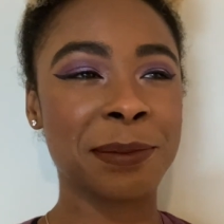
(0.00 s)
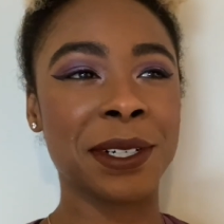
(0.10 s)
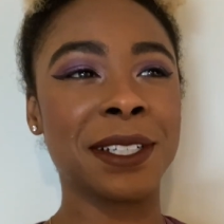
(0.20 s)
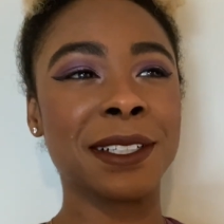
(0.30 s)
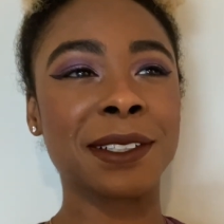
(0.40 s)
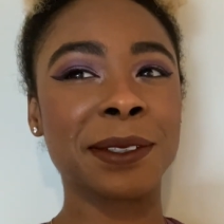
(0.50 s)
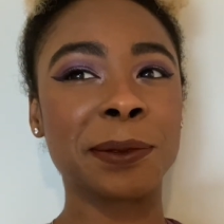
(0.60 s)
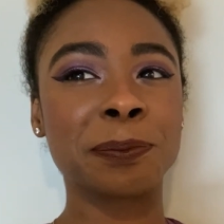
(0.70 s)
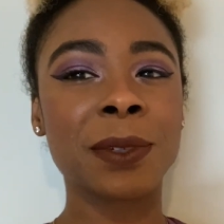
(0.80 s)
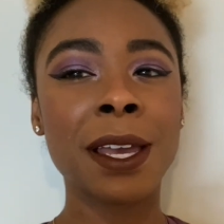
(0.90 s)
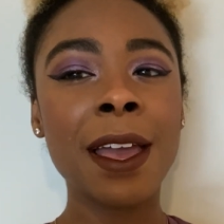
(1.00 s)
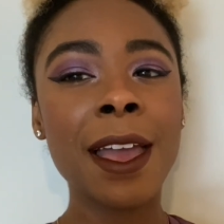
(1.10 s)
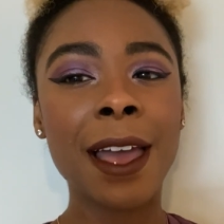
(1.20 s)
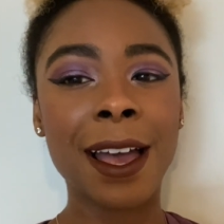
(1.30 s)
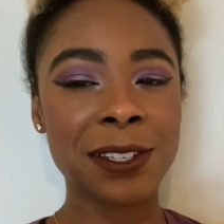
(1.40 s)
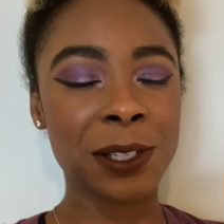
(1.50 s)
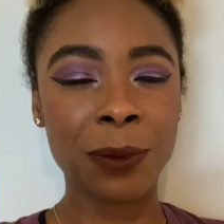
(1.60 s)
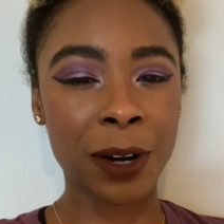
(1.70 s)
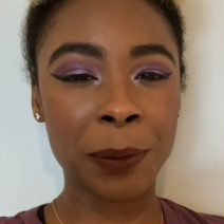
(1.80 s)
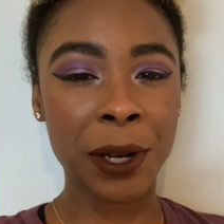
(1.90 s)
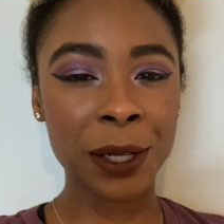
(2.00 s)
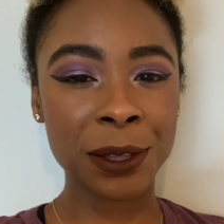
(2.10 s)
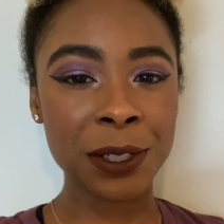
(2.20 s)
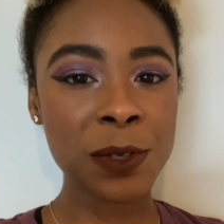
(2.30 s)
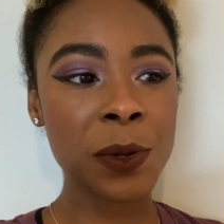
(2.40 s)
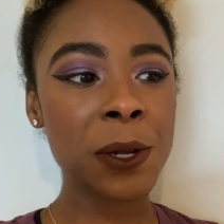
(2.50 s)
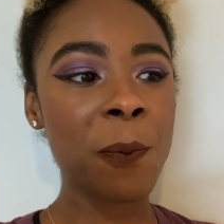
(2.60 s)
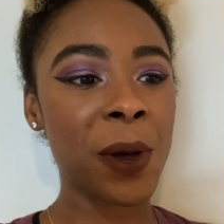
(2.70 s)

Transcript: But um, I just don't want to put it in this one,